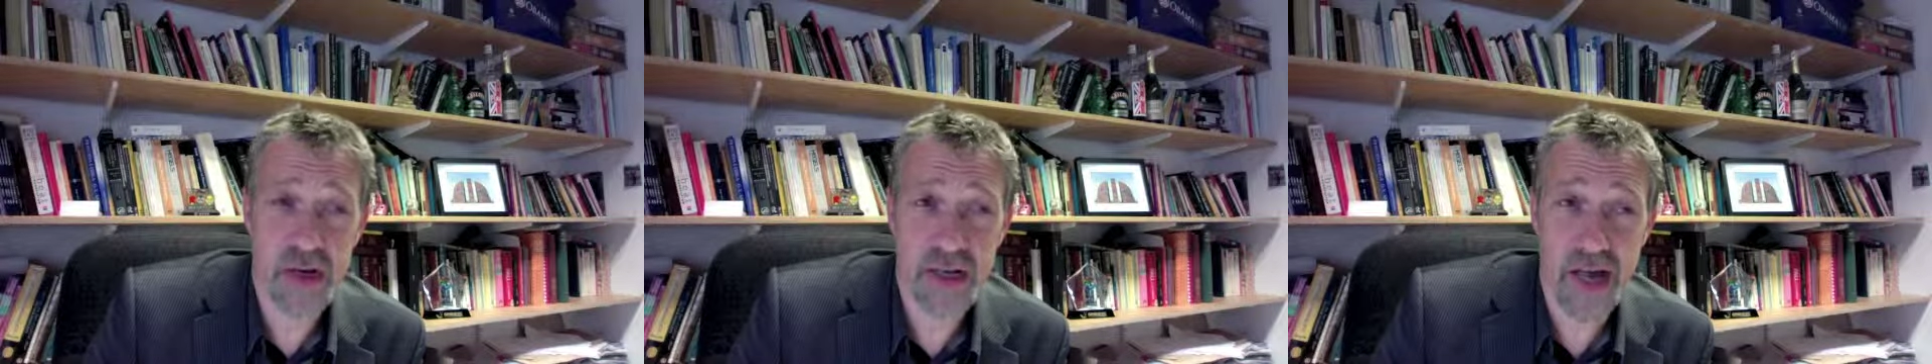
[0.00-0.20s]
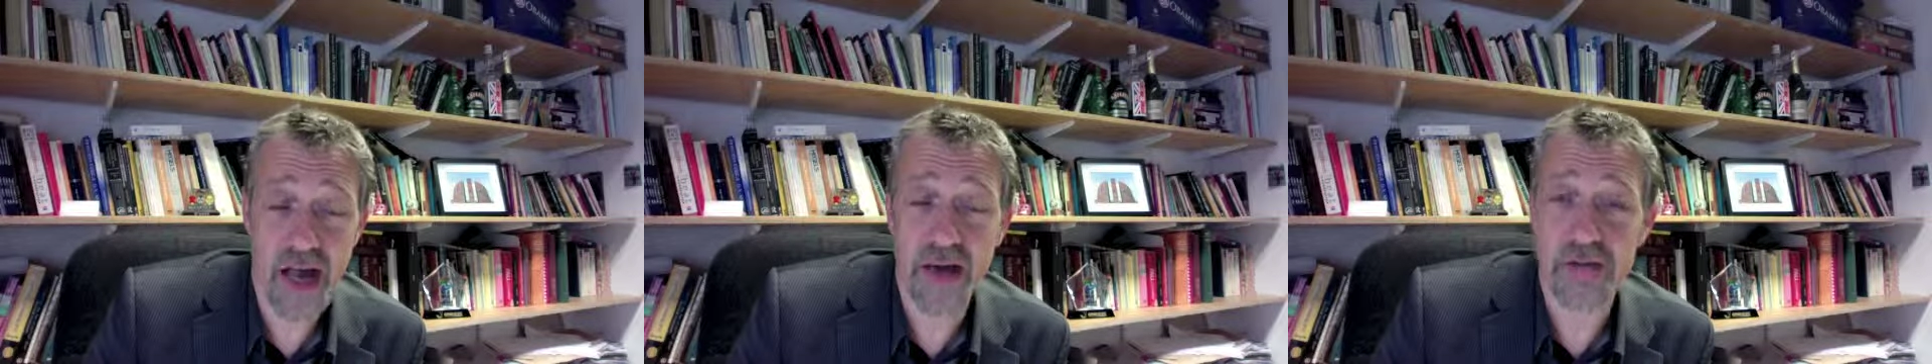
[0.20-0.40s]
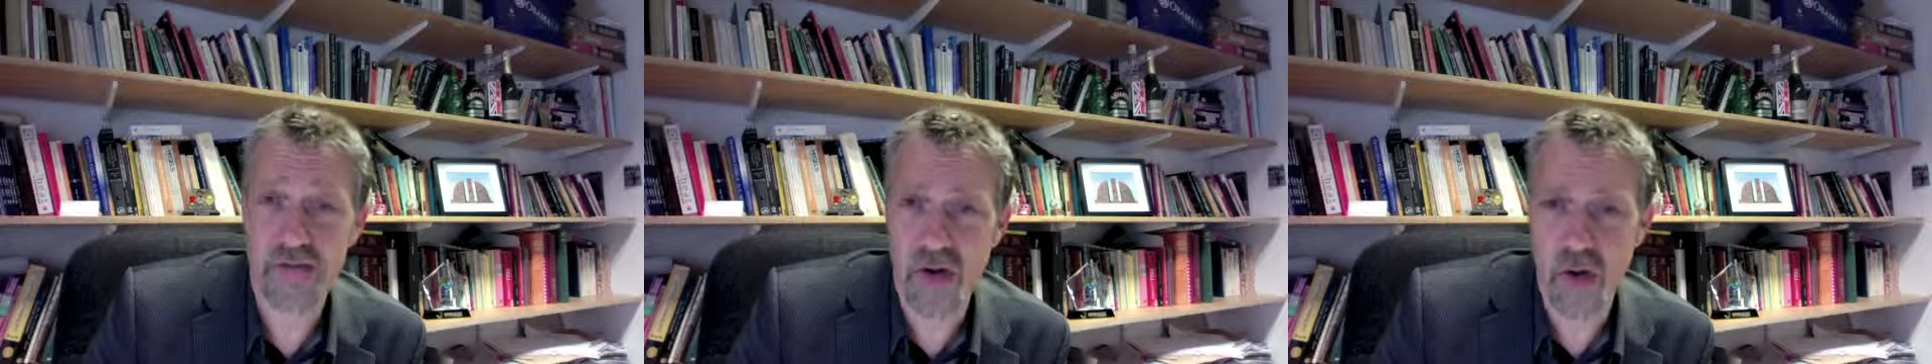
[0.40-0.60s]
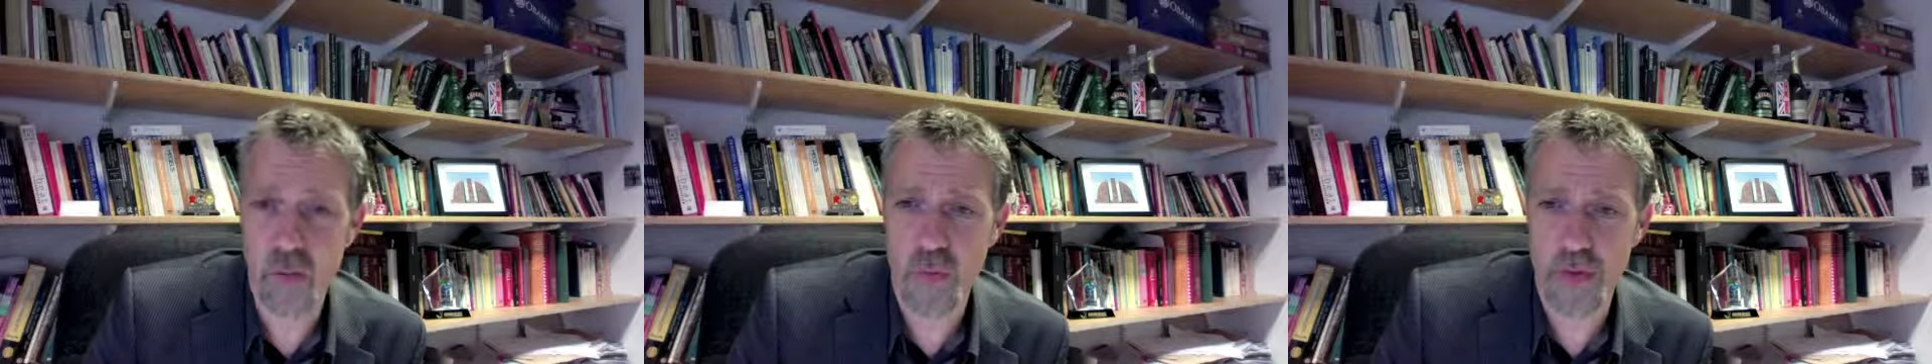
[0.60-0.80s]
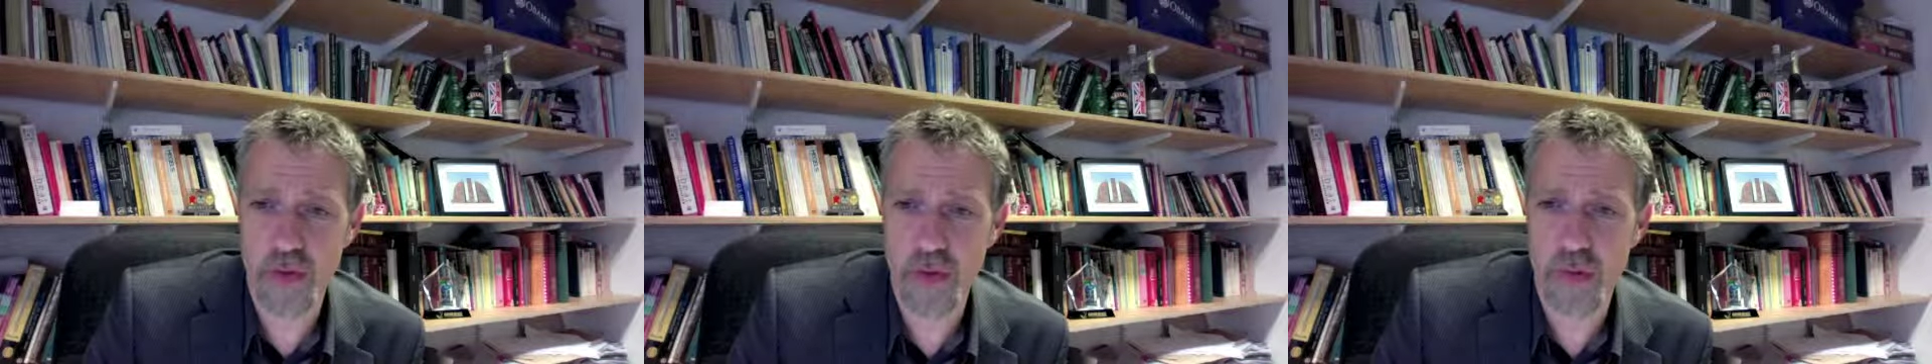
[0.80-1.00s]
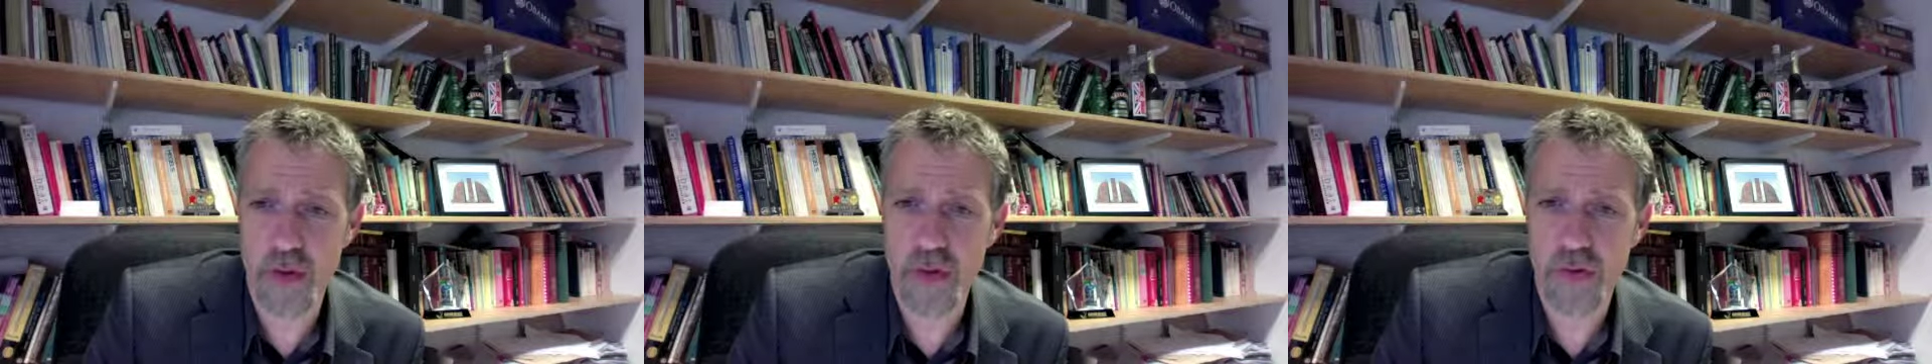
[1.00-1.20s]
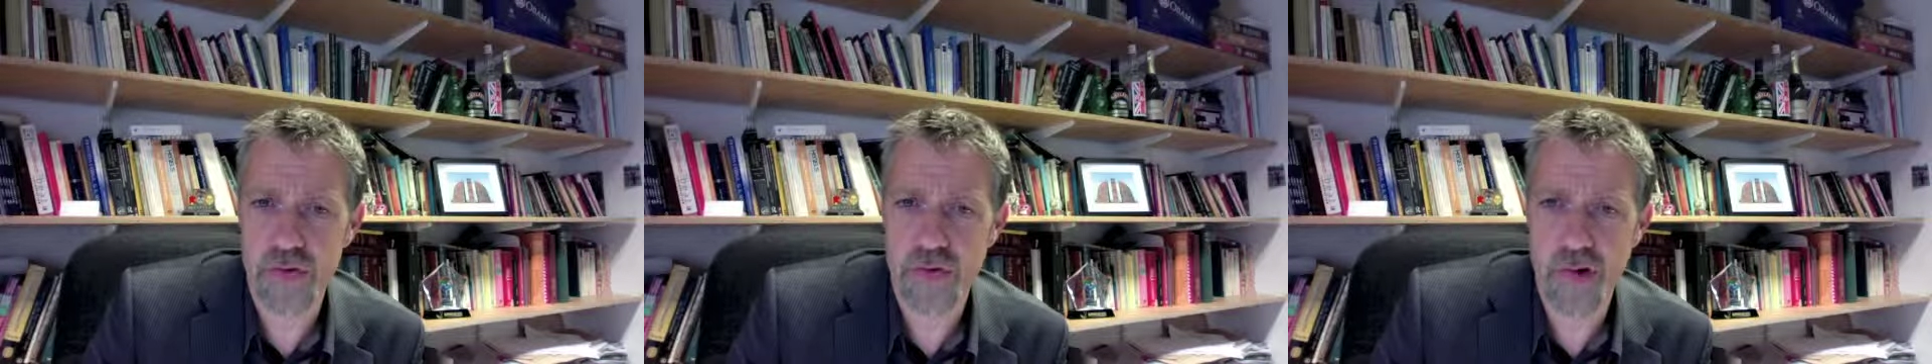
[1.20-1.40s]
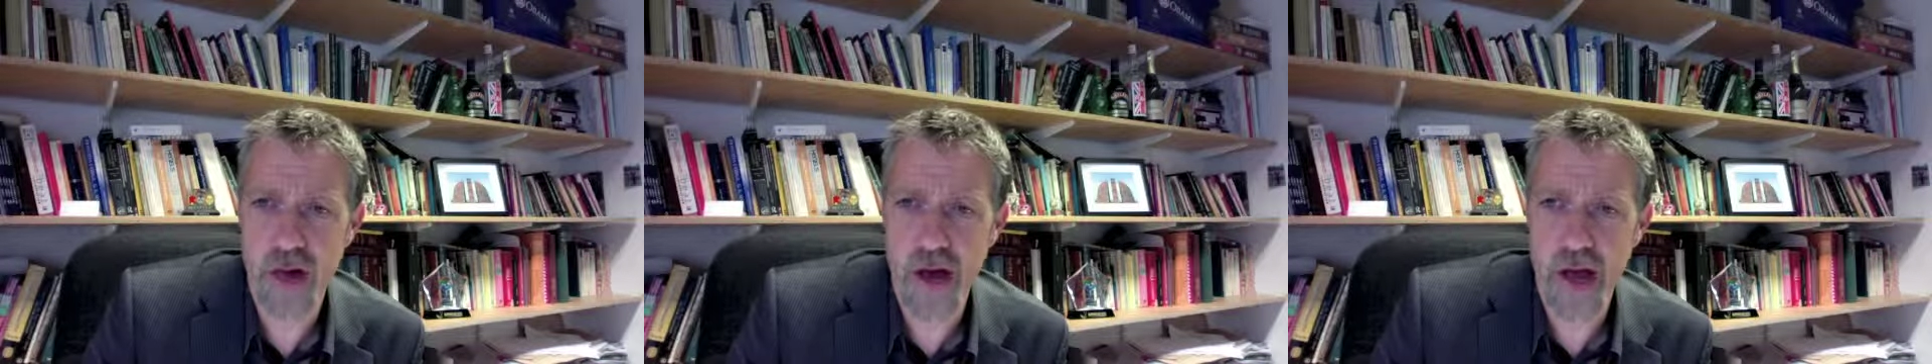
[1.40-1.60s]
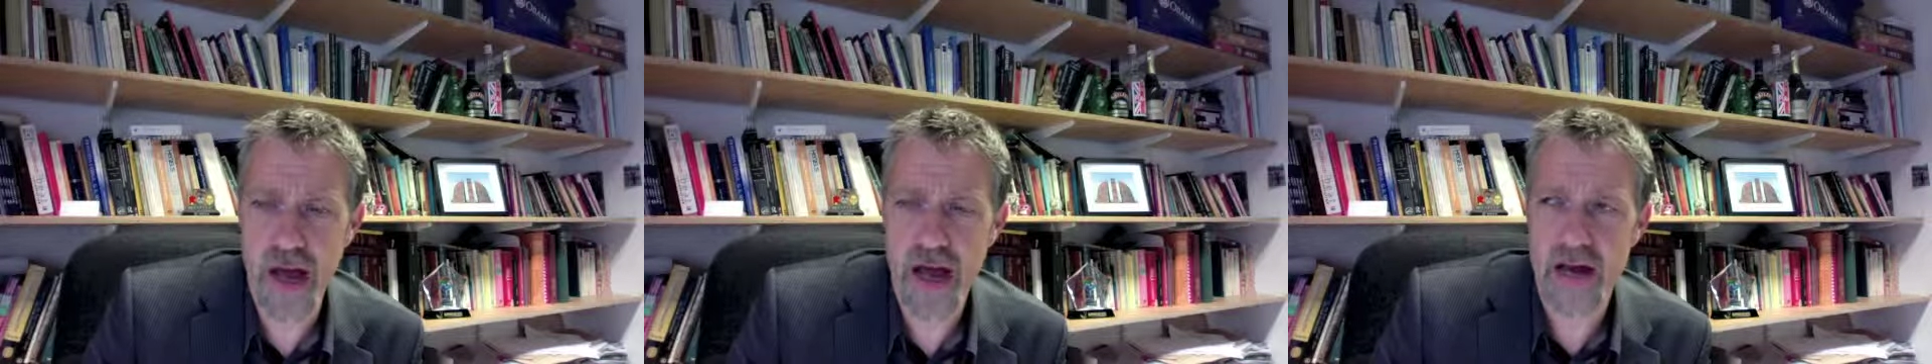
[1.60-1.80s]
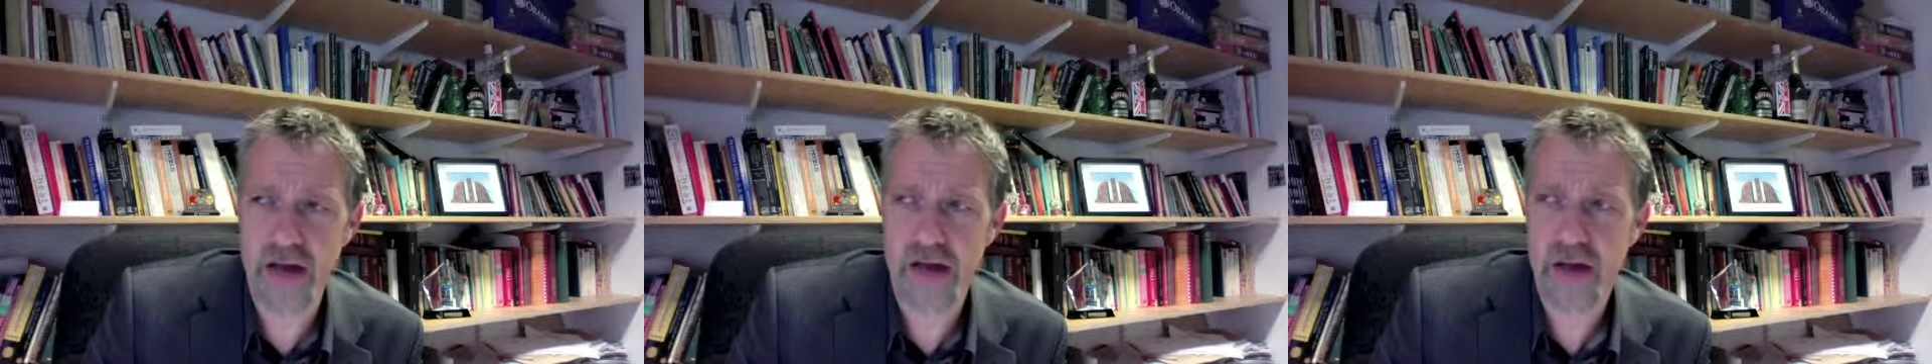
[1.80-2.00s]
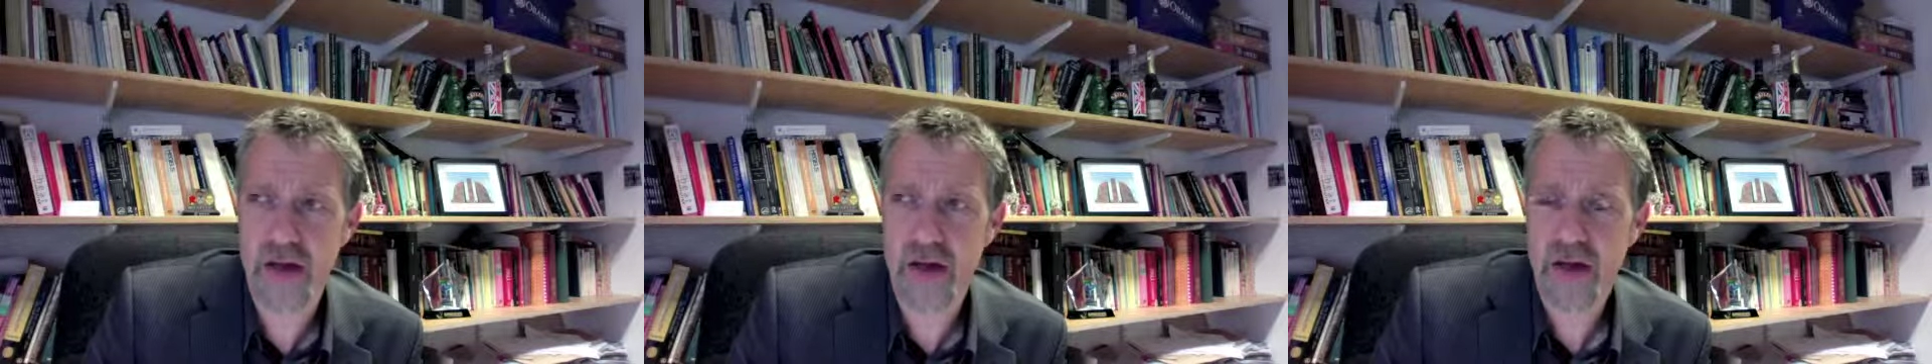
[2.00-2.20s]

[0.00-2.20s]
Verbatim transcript: get involved with them and try and